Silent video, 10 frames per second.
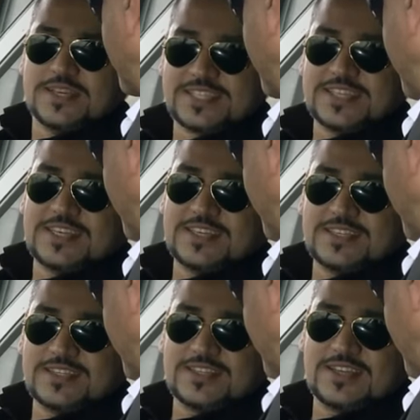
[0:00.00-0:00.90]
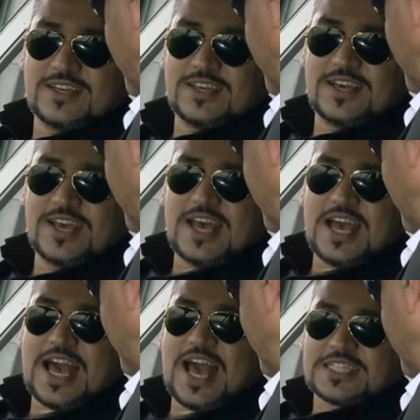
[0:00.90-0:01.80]
missing.
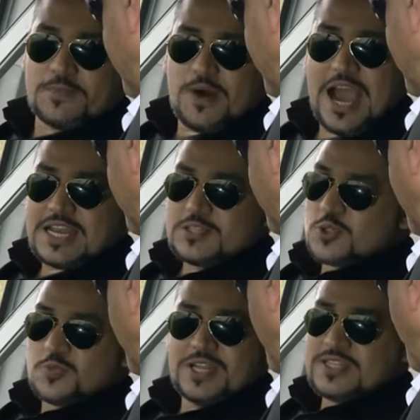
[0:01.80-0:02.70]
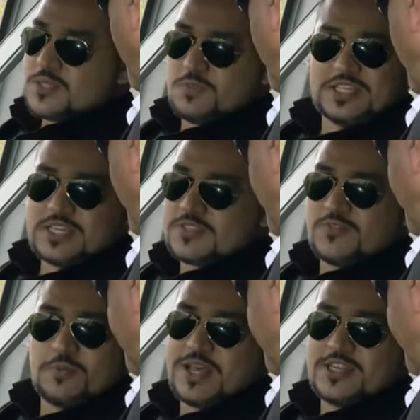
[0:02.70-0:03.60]
As a pilot who's been in this business
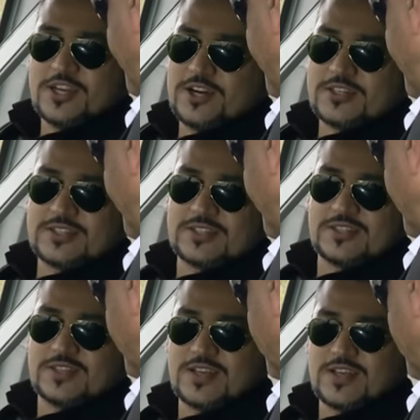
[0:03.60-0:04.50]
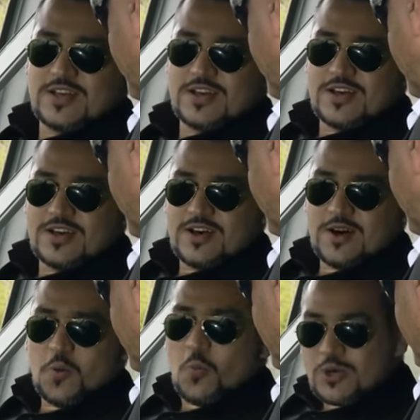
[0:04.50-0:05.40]
for many years,
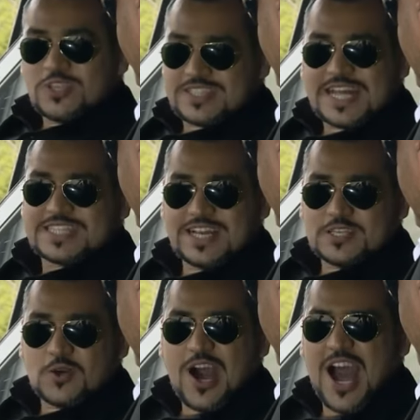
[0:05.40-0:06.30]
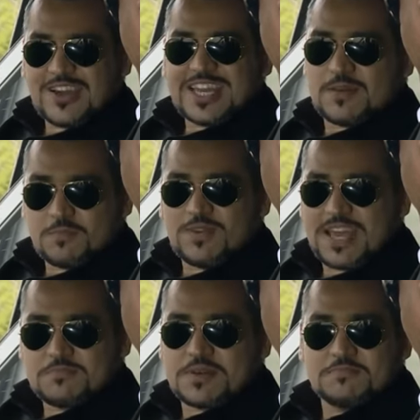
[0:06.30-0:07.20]
what does that tell you? How can a plane be